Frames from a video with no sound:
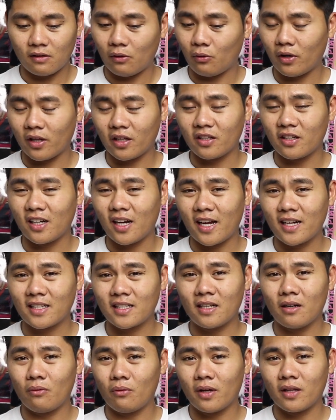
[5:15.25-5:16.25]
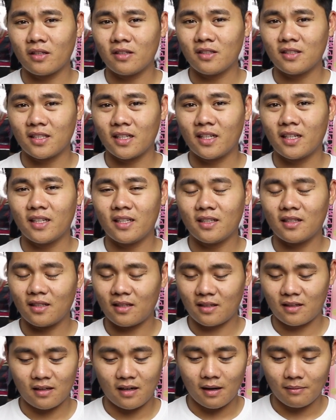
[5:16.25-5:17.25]
whether you liked it, whether you didn't,
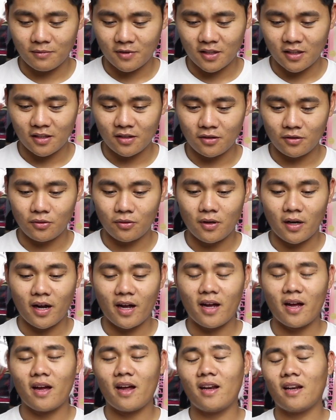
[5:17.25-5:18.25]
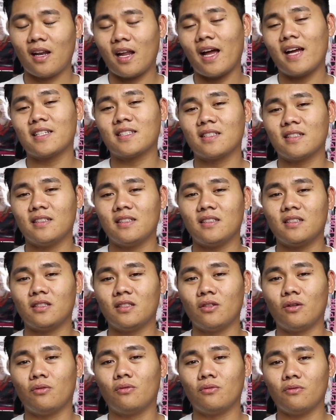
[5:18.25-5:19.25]
up to you. And lastly,
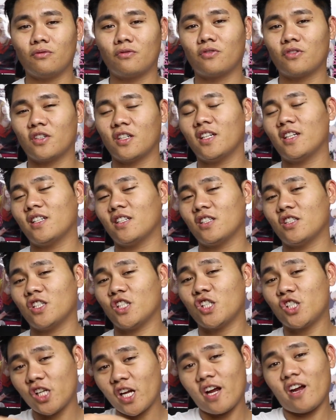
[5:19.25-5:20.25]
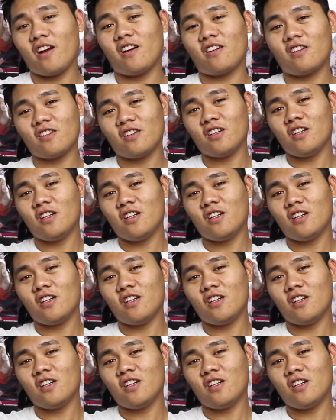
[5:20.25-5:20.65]
don't forget to share.